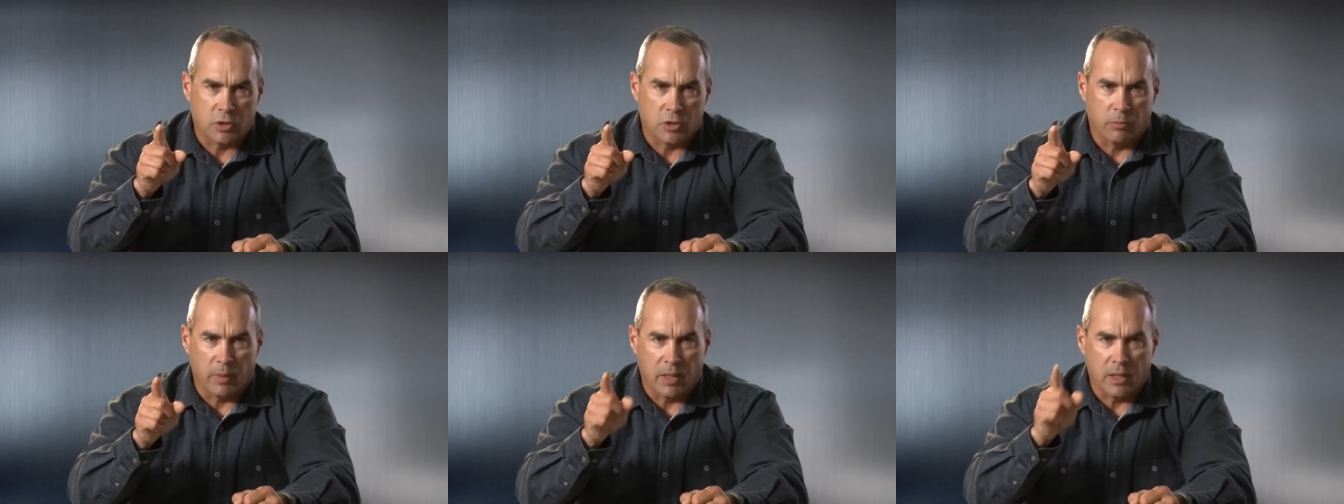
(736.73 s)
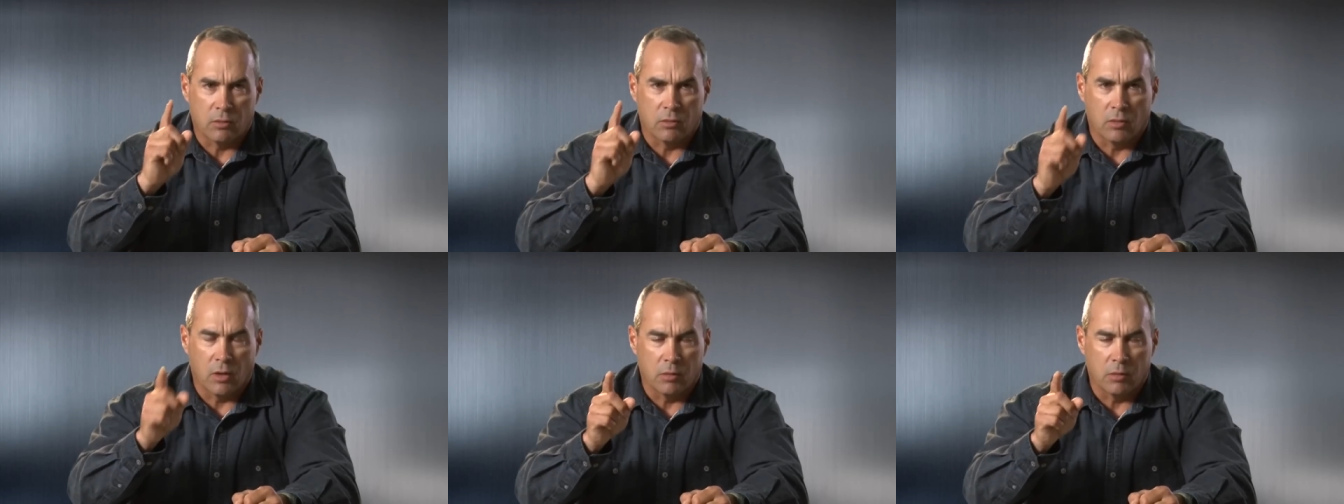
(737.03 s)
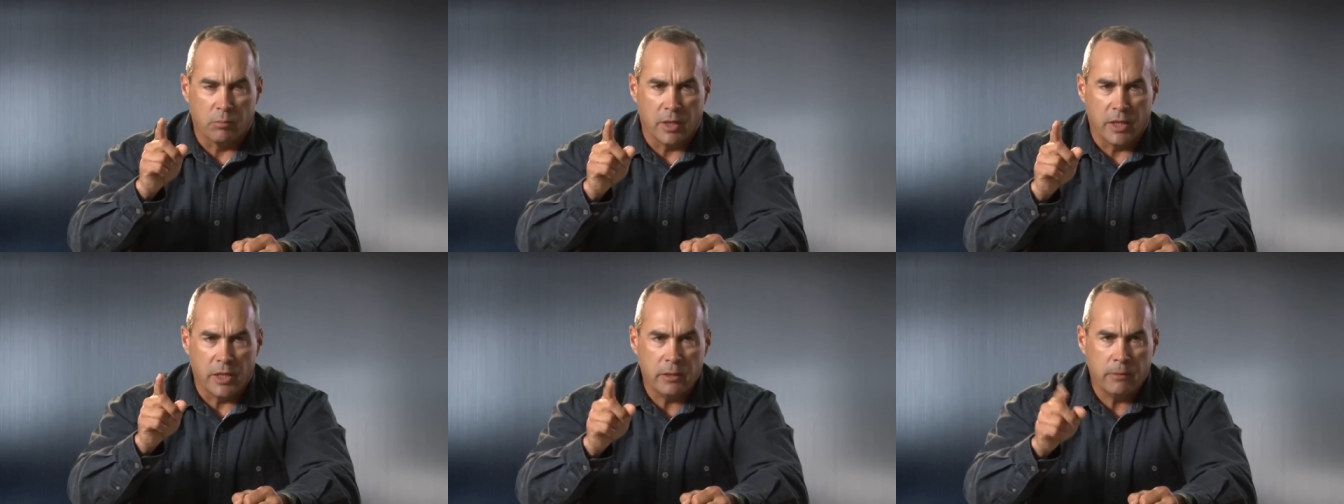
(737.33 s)
commander
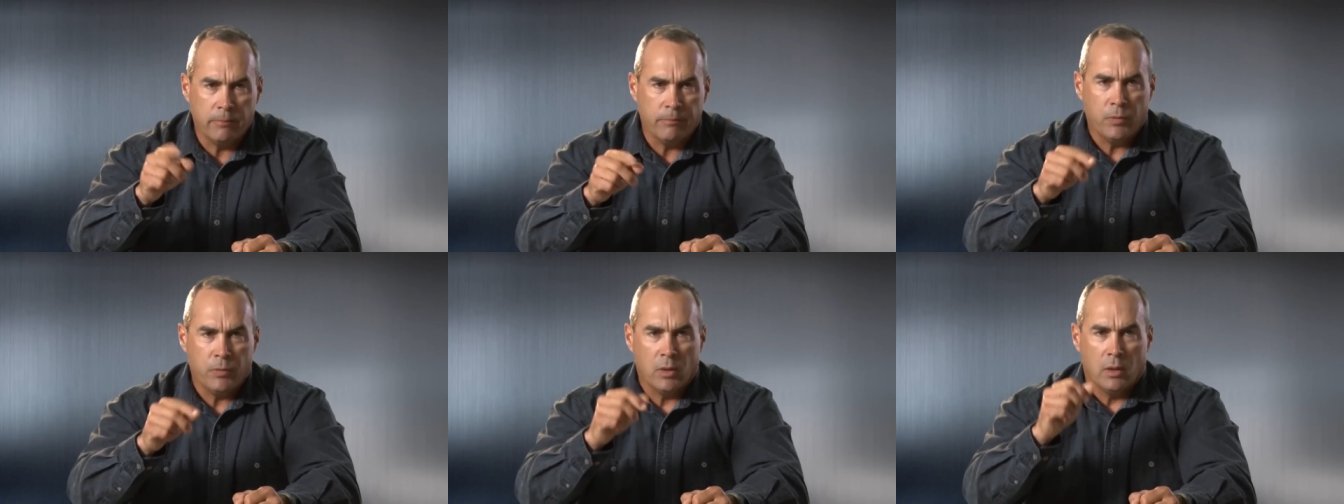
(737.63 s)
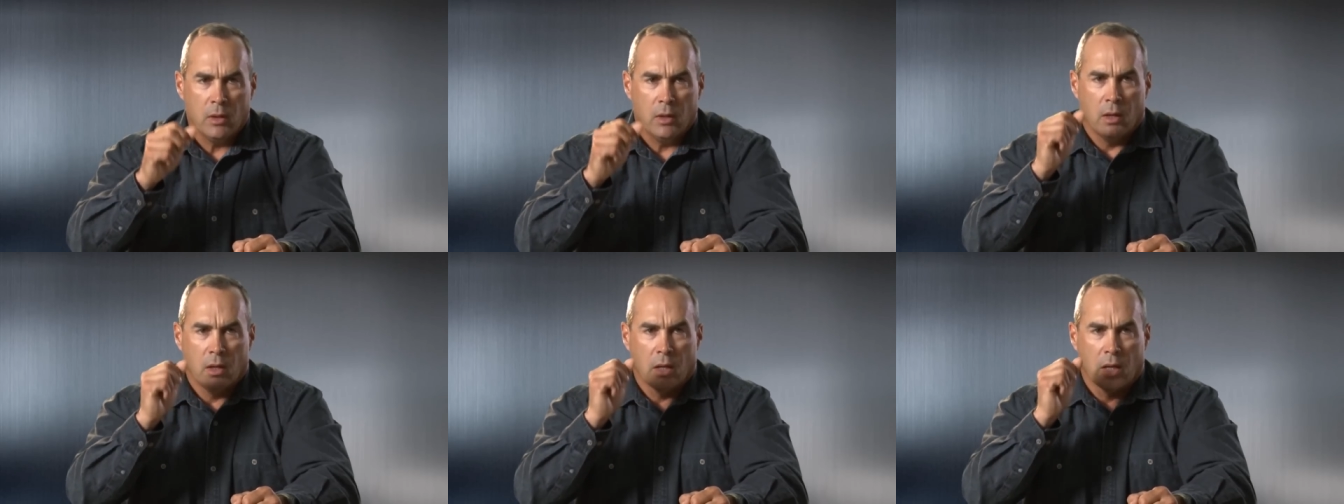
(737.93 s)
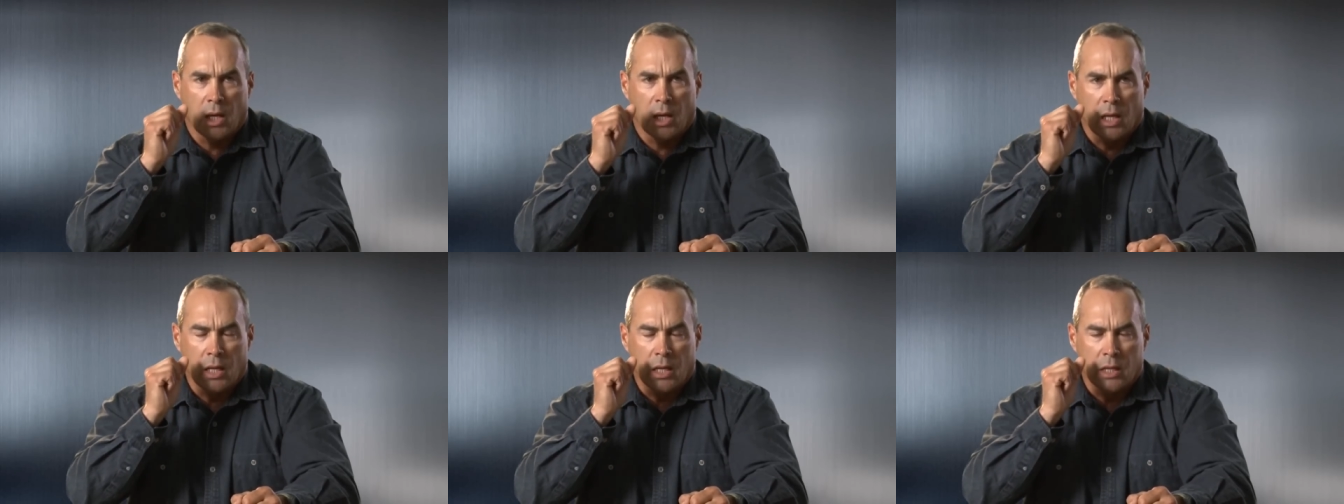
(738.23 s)
on me,
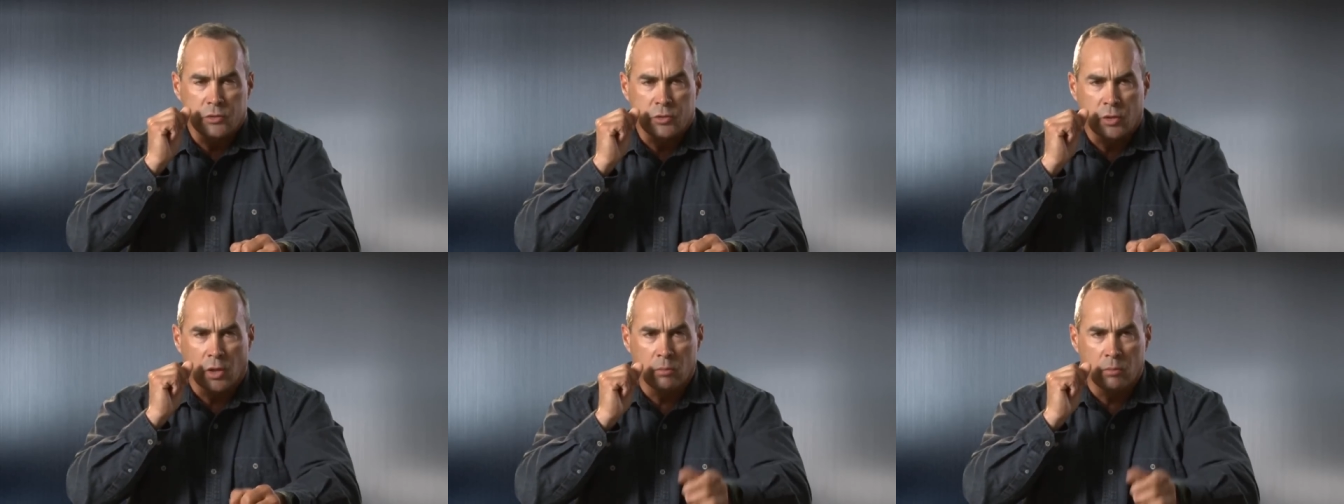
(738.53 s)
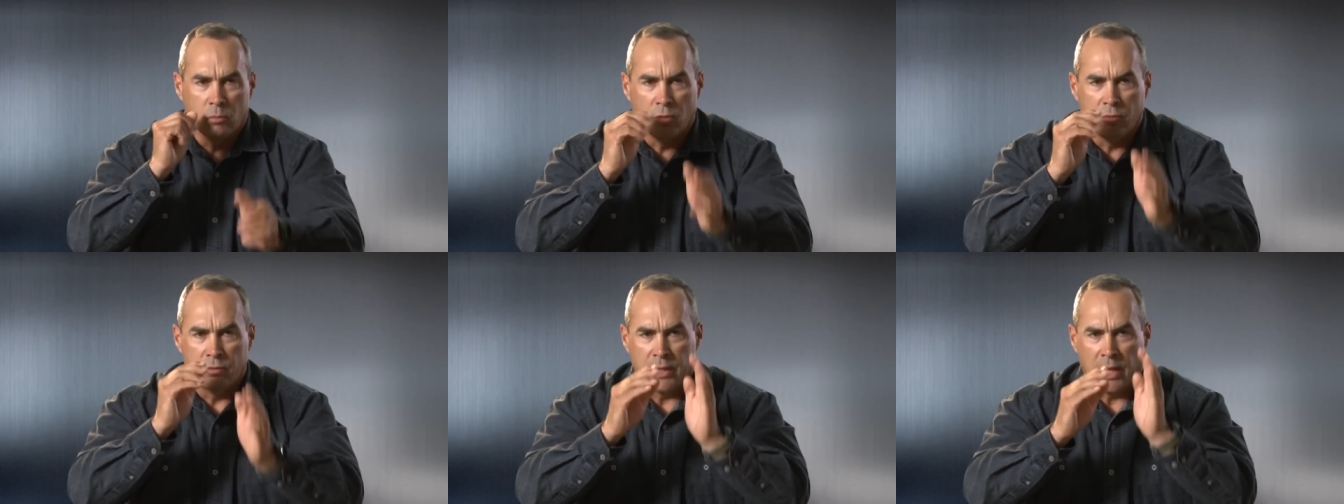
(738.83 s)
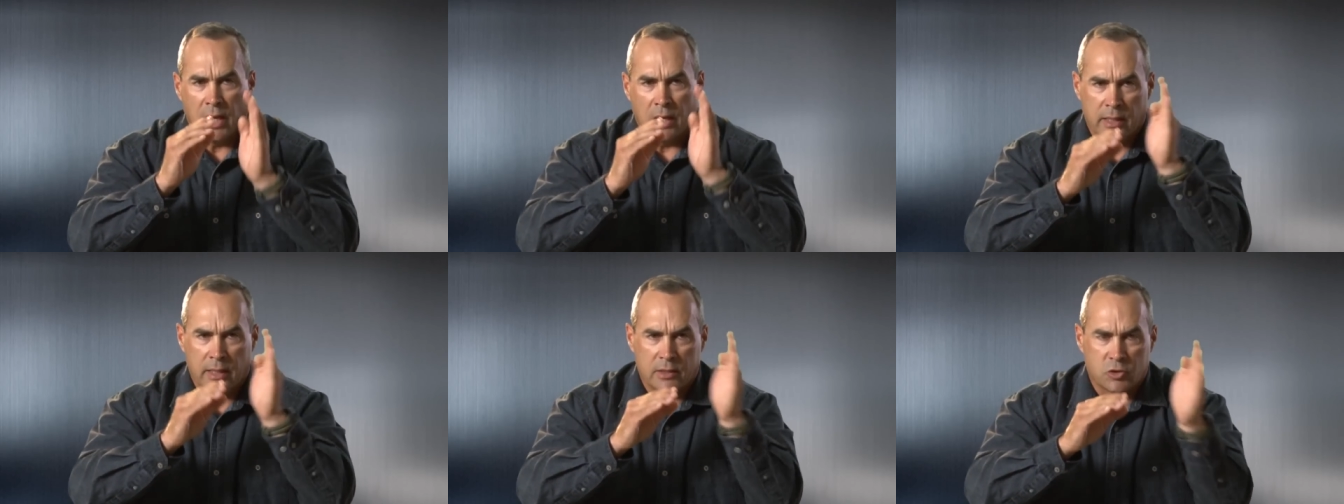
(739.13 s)
and I started moving
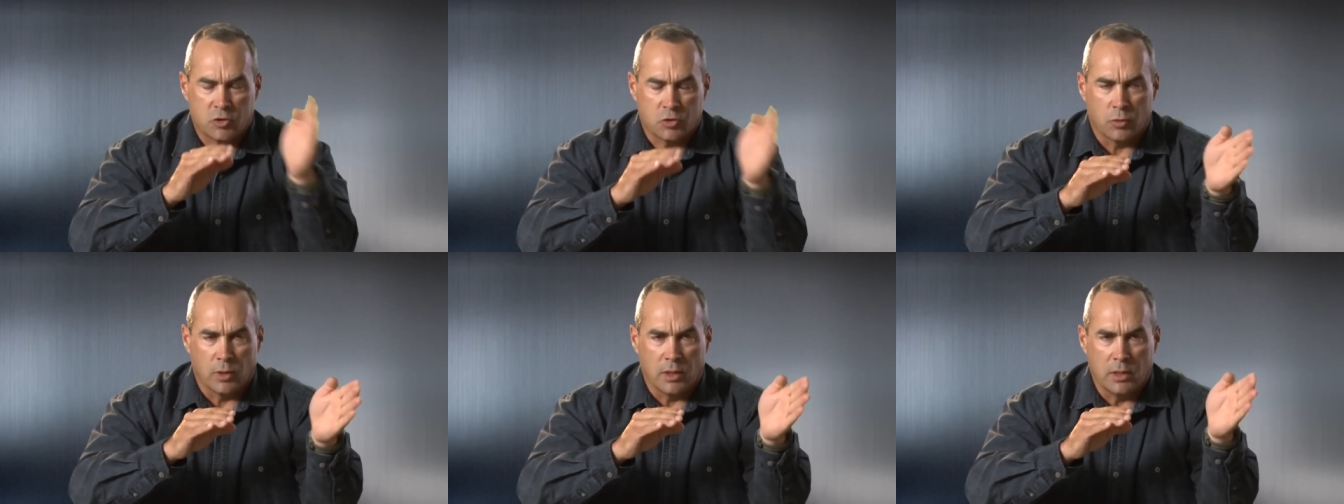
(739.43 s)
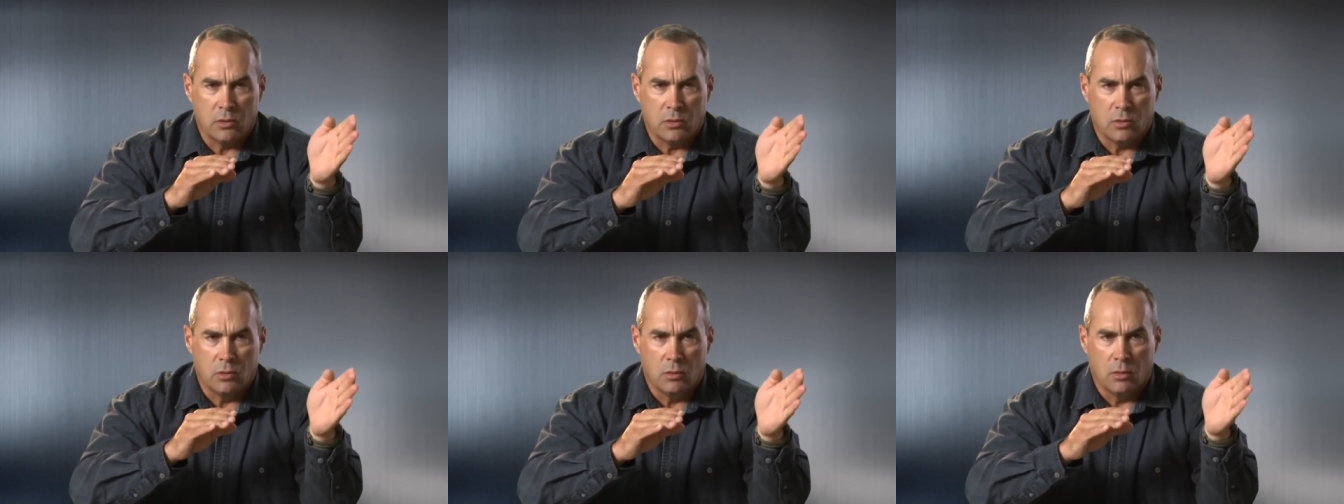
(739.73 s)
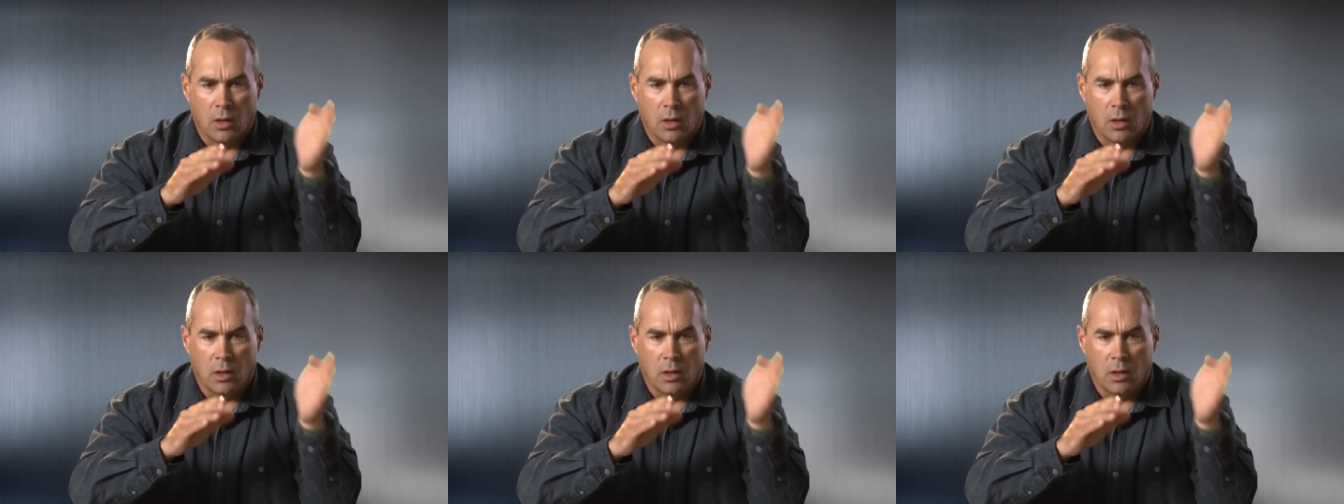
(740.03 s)
down that street.